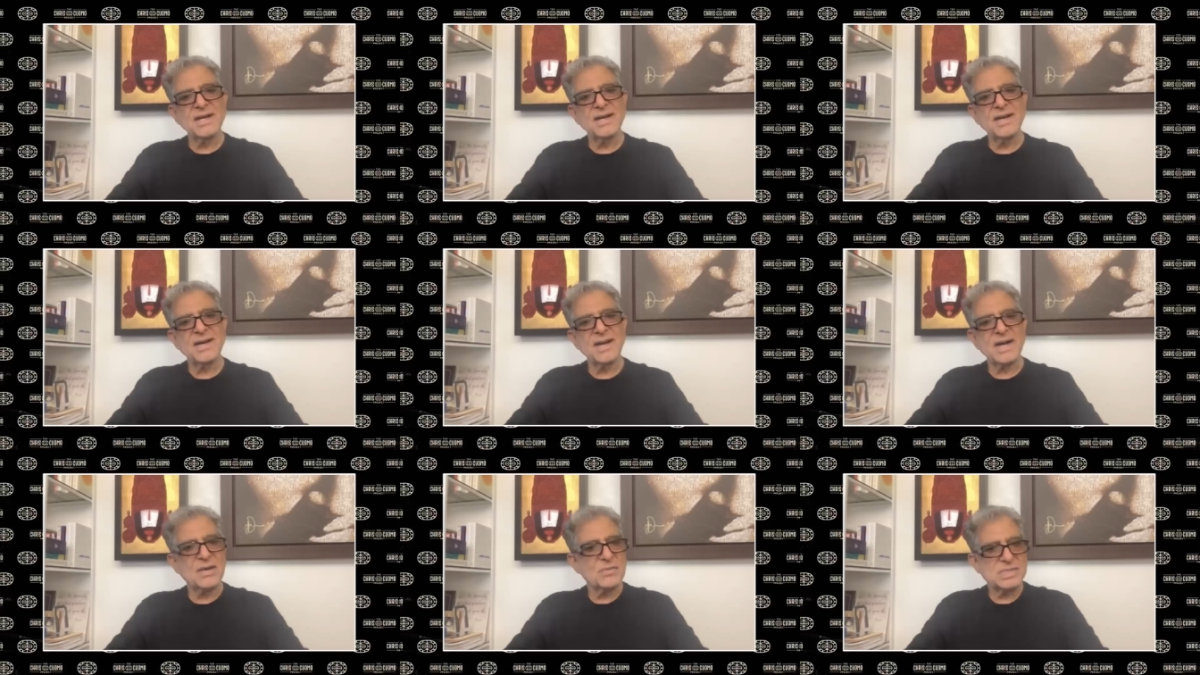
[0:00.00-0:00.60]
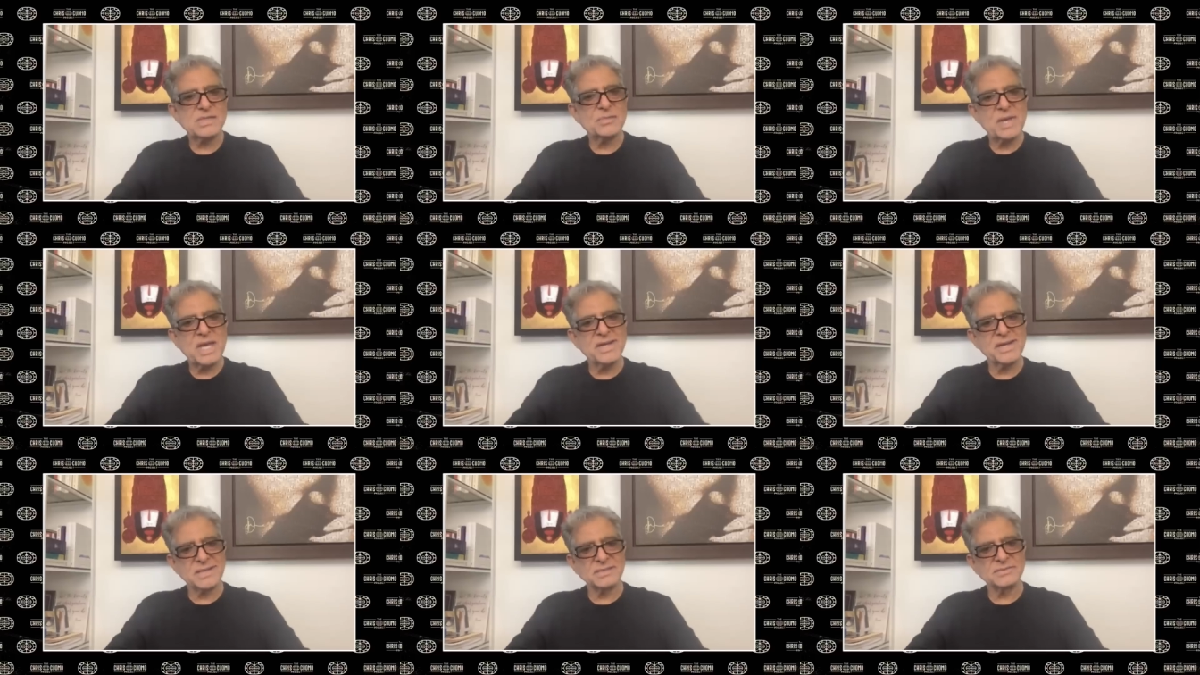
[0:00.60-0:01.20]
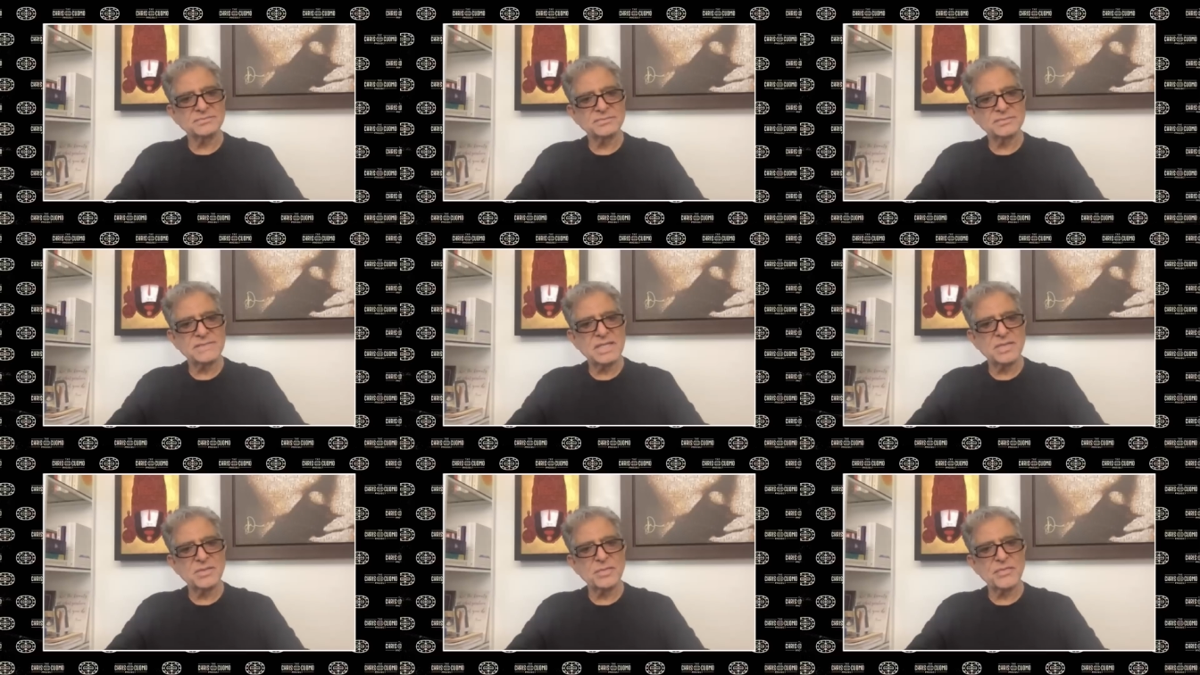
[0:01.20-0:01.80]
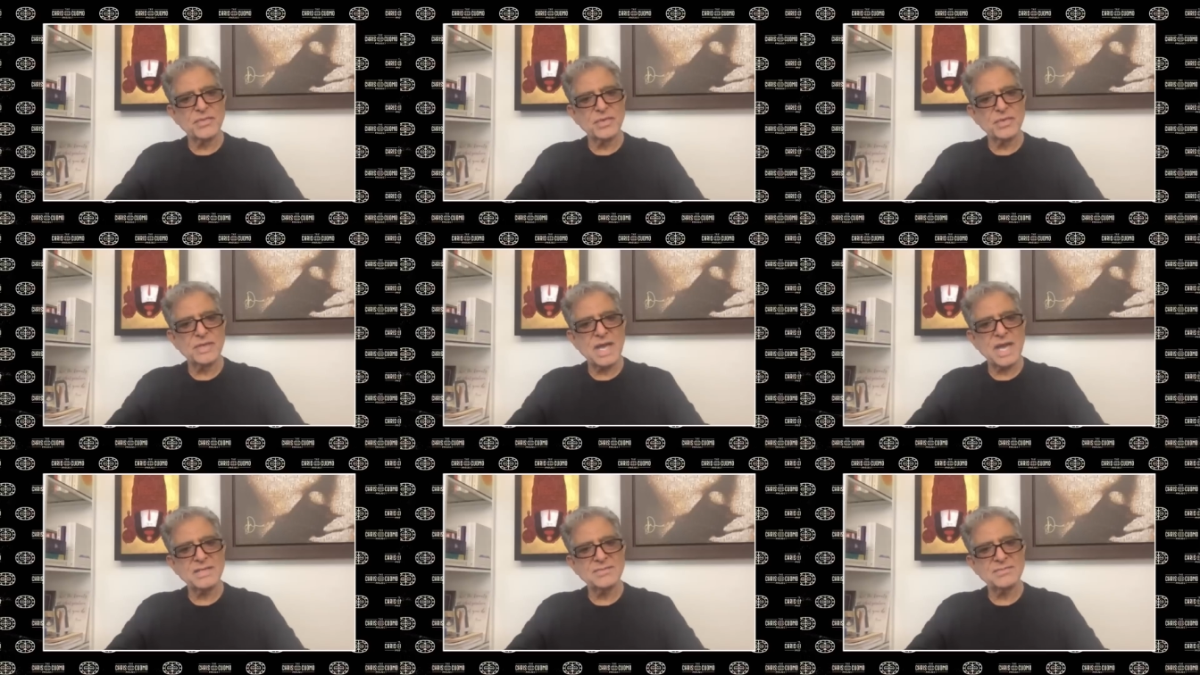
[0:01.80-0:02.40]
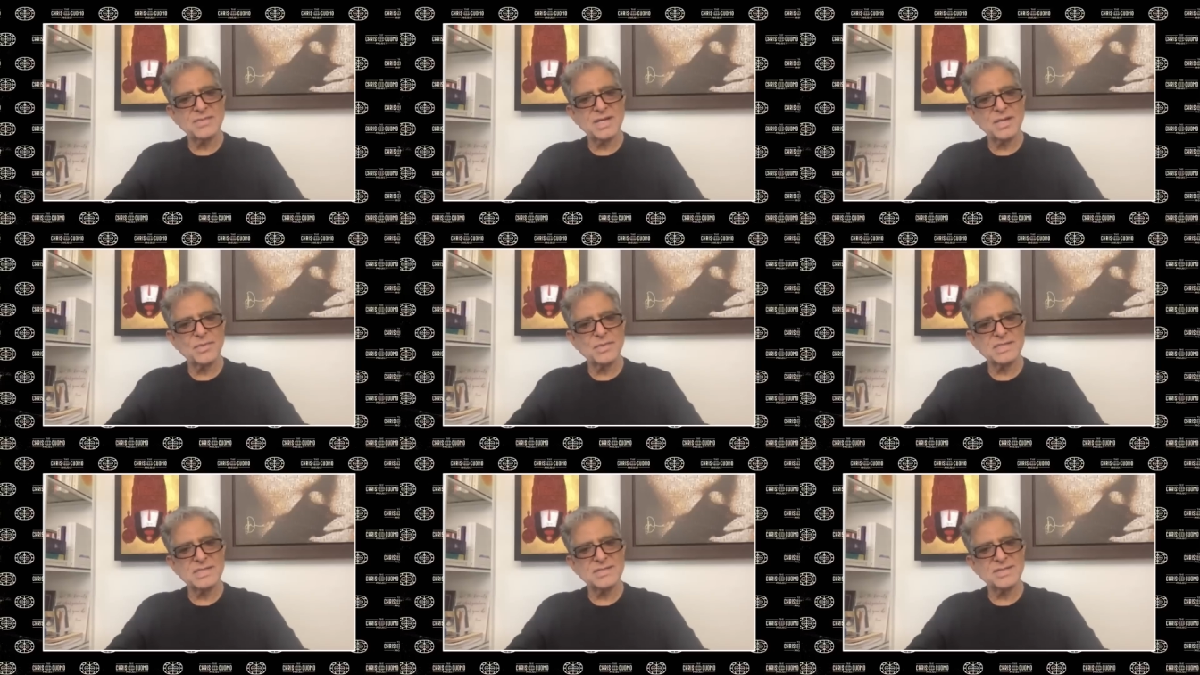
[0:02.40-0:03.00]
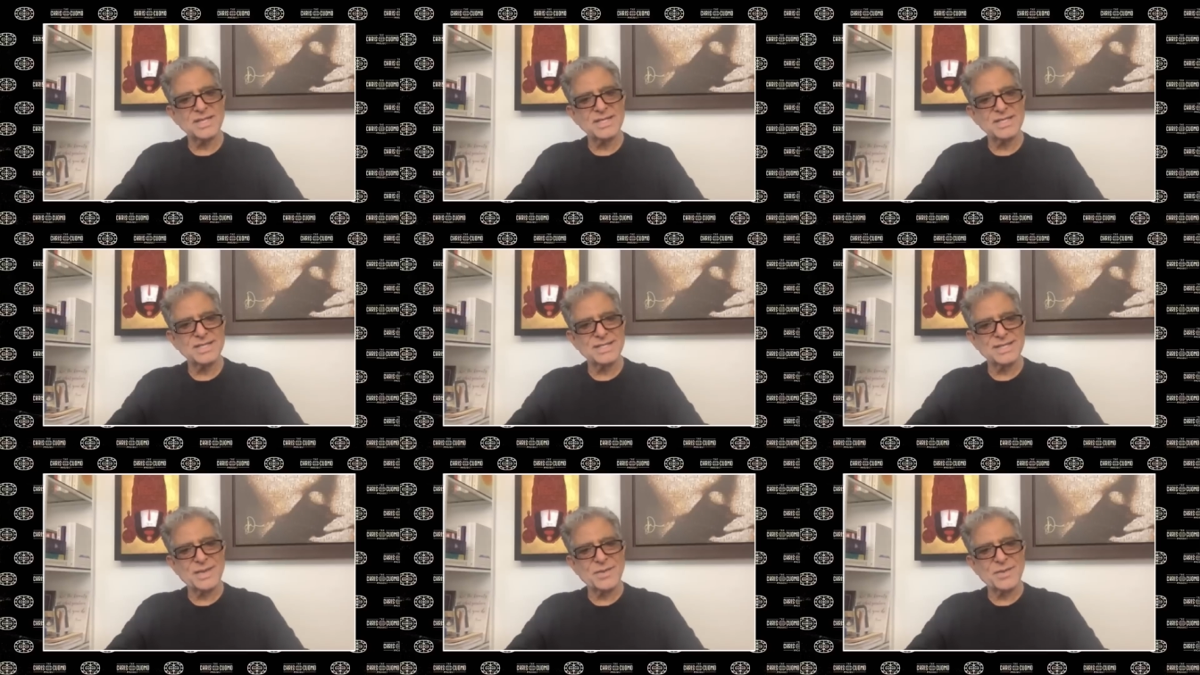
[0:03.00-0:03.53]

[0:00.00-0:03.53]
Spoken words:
I was American. You know, before that, I was Indian.